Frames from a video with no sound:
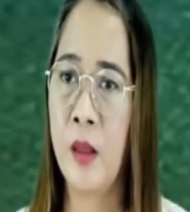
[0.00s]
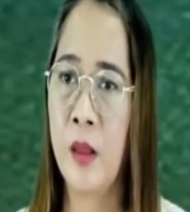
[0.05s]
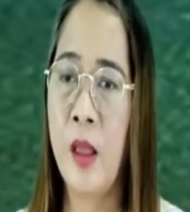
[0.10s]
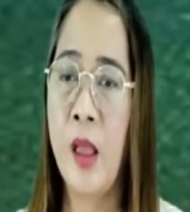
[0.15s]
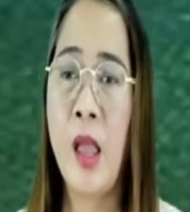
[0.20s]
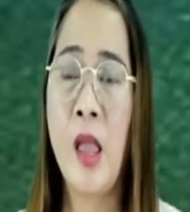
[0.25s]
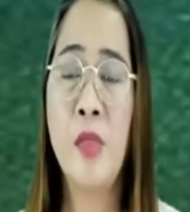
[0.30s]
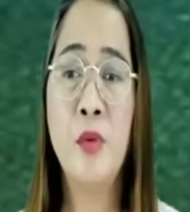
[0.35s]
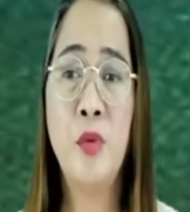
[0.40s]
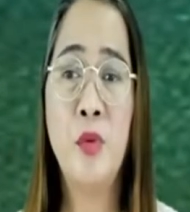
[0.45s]

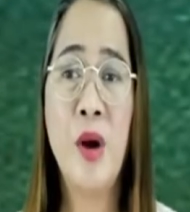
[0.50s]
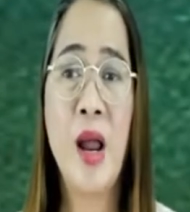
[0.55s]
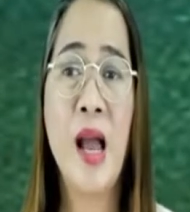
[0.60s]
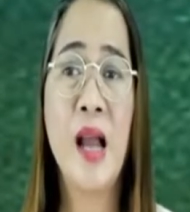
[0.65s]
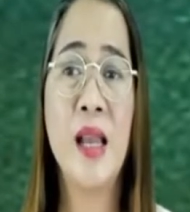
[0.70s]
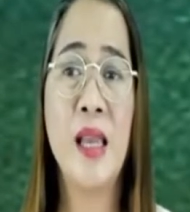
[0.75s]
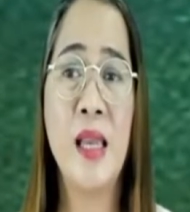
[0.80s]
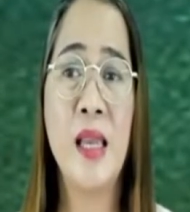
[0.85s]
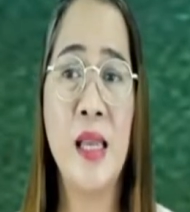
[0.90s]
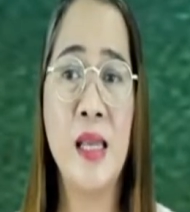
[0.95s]
And
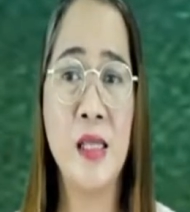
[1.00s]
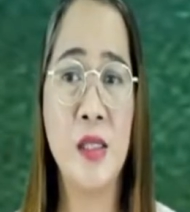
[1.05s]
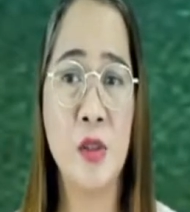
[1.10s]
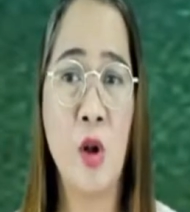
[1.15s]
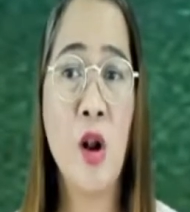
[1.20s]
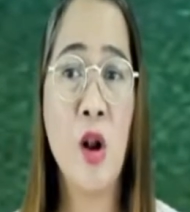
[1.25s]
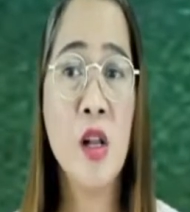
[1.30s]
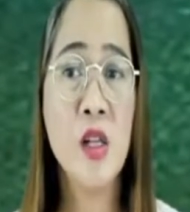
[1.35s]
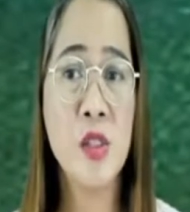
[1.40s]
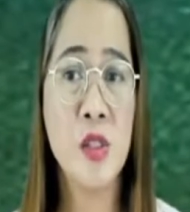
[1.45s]
rock is
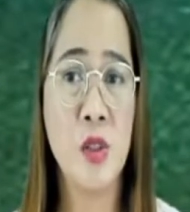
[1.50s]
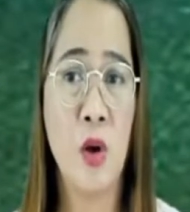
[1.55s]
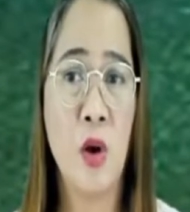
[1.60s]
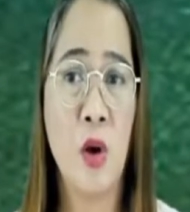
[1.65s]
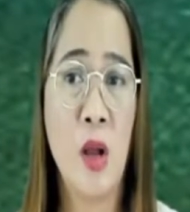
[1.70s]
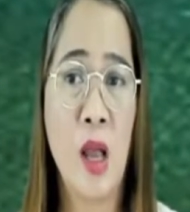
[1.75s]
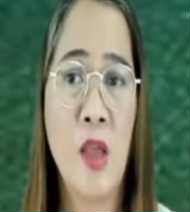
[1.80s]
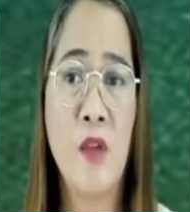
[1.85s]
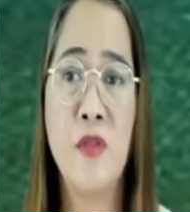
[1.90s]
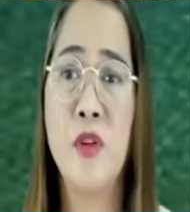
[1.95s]

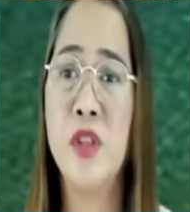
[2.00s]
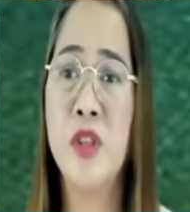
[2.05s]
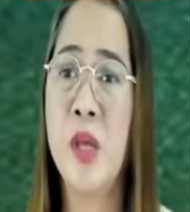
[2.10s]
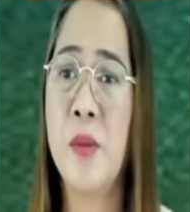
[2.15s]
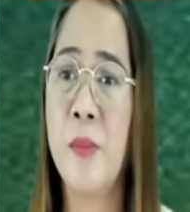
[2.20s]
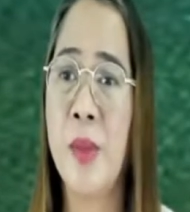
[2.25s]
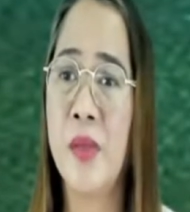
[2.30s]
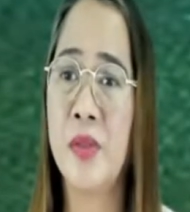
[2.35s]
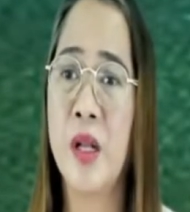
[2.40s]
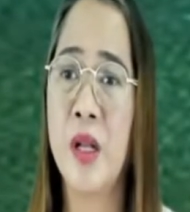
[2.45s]
also a
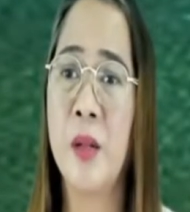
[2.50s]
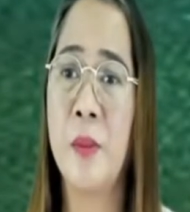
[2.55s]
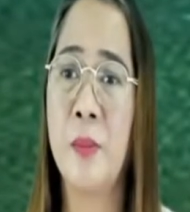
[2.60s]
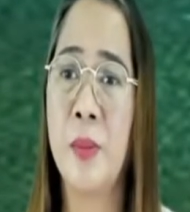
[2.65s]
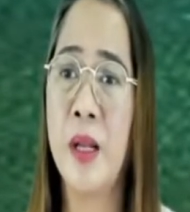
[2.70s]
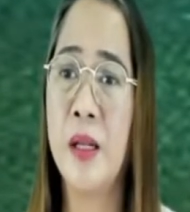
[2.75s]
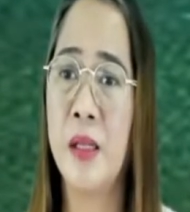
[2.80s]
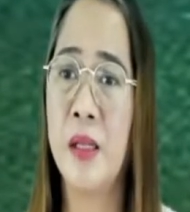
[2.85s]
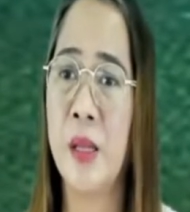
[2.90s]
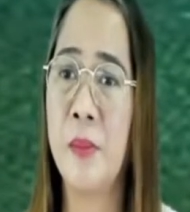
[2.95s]
fundamental
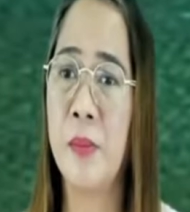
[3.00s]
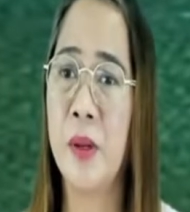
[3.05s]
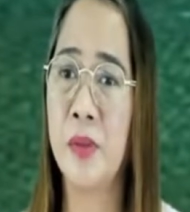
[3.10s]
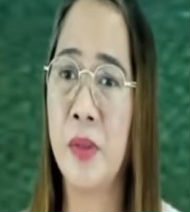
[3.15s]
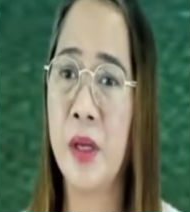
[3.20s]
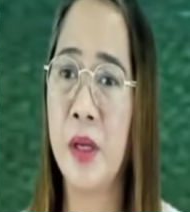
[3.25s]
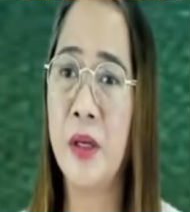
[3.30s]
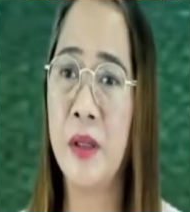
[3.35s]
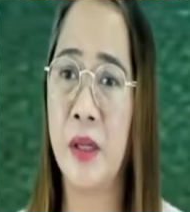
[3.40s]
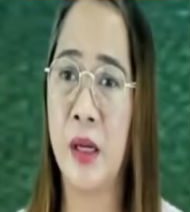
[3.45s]
building
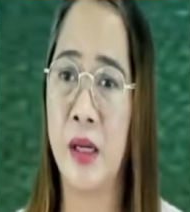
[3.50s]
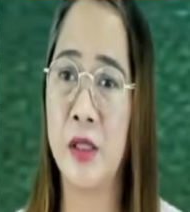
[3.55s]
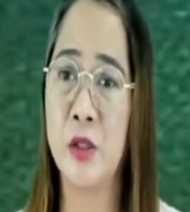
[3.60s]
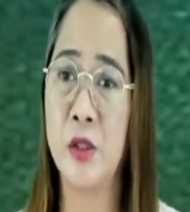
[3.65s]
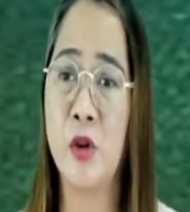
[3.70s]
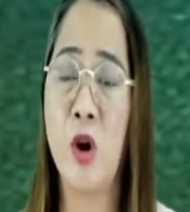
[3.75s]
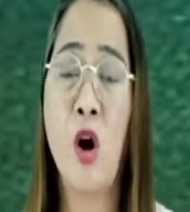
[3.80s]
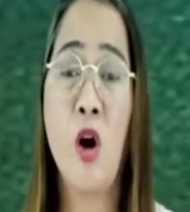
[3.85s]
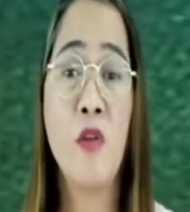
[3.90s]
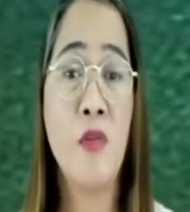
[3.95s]
materials
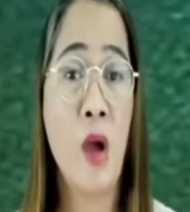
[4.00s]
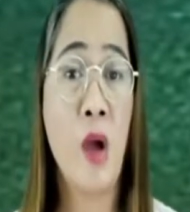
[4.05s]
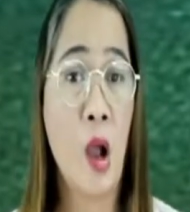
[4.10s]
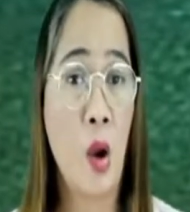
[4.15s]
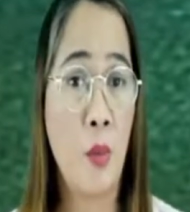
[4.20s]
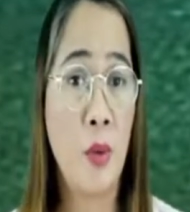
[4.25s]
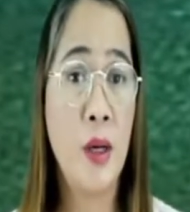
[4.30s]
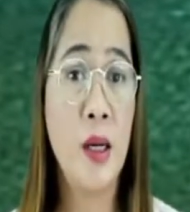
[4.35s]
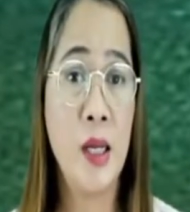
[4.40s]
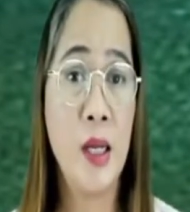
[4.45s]
of
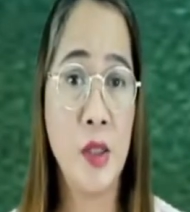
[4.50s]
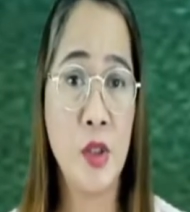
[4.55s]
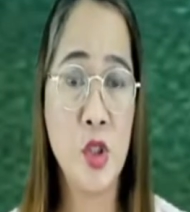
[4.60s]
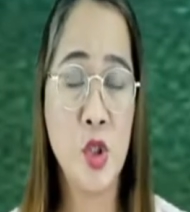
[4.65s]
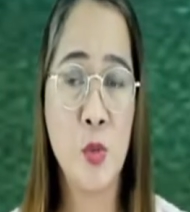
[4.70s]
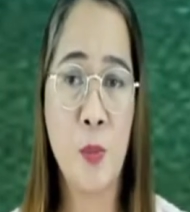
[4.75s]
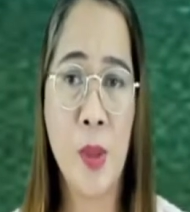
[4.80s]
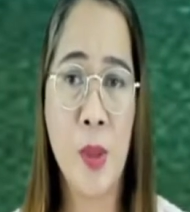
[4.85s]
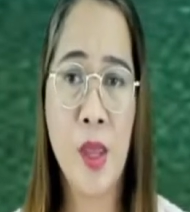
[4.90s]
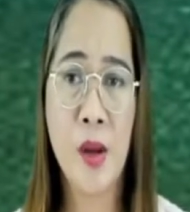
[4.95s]
our
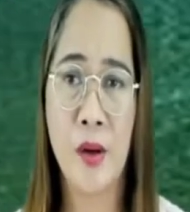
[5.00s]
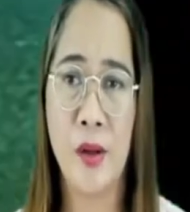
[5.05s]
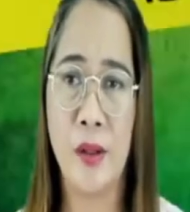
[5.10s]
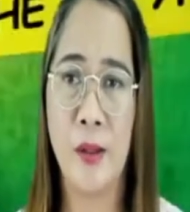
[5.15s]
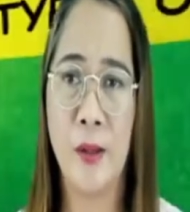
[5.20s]
lithosphere.